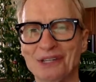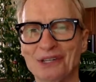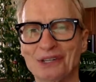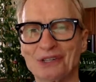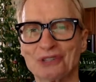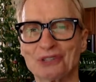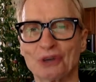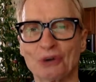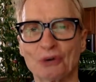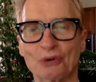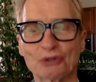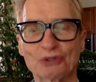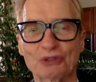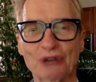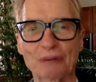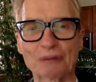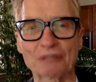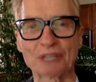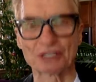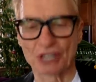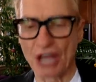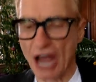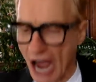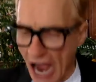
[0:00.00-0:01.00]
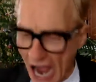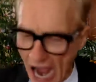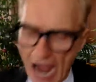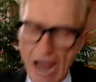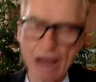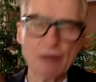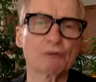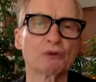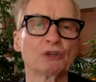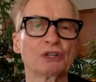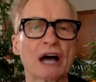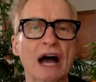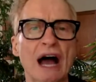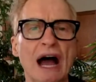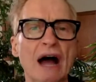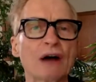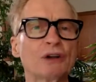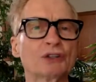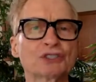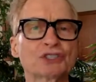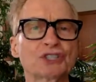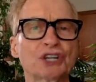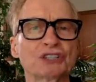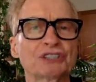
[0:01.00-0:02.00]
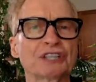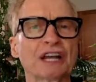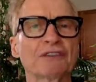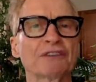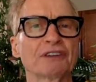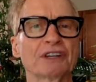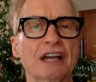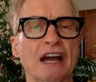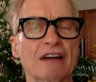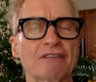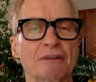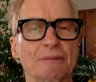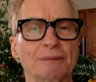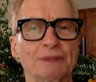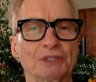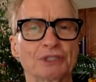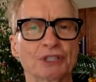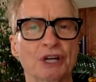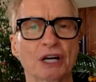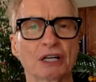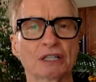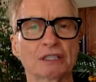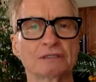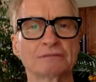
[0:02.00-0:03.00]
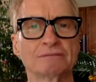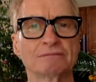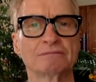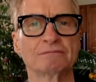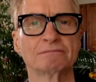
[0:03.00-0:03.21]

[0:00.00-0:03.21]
So Trump says, I'll shut down the government, Chuck.